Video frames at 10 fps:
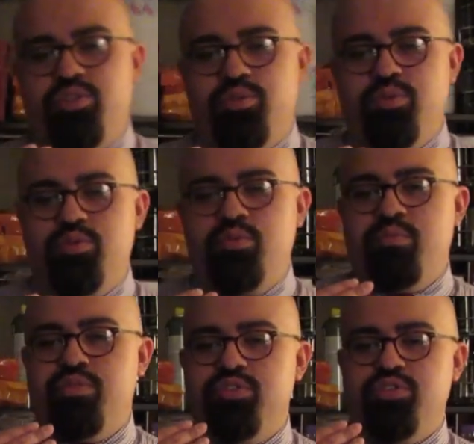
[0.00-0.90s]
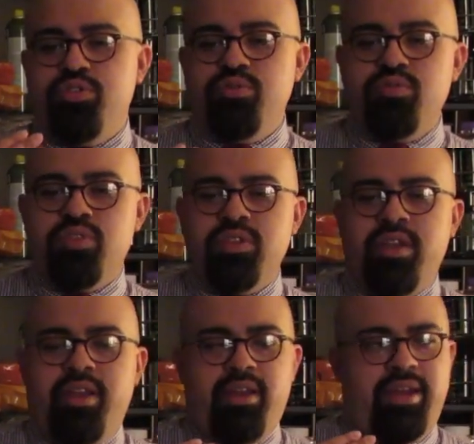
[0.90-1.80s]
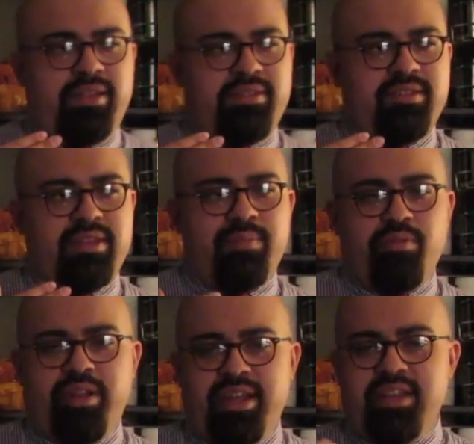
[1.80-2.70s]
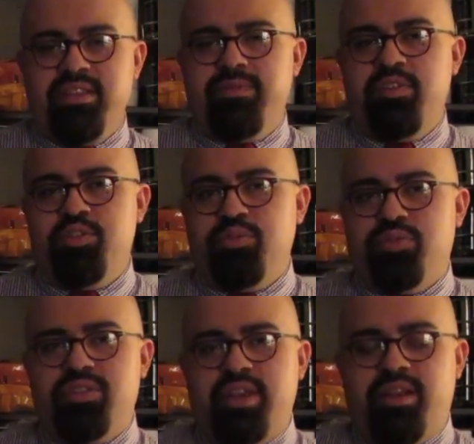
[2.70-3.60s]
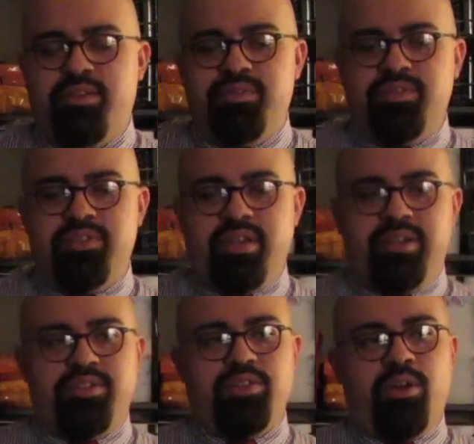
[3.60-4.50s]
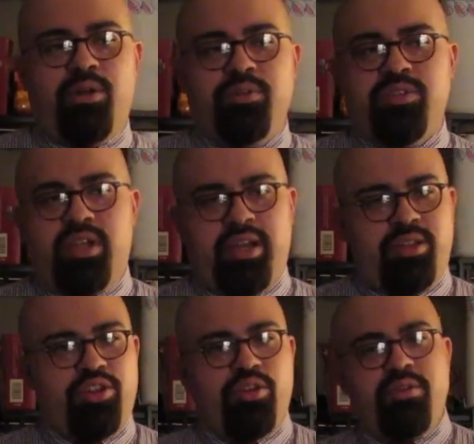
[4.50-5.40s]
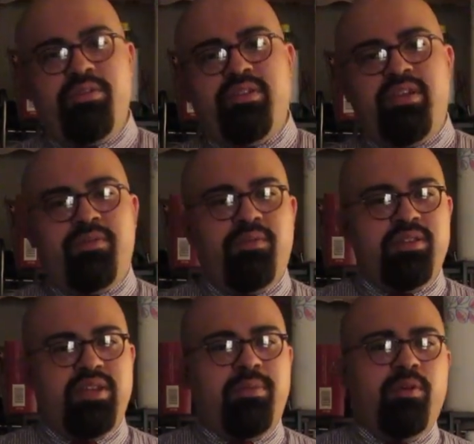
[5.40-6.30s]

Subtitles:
to produce and separate individual sounds. And so to kind of show you the difference, I'm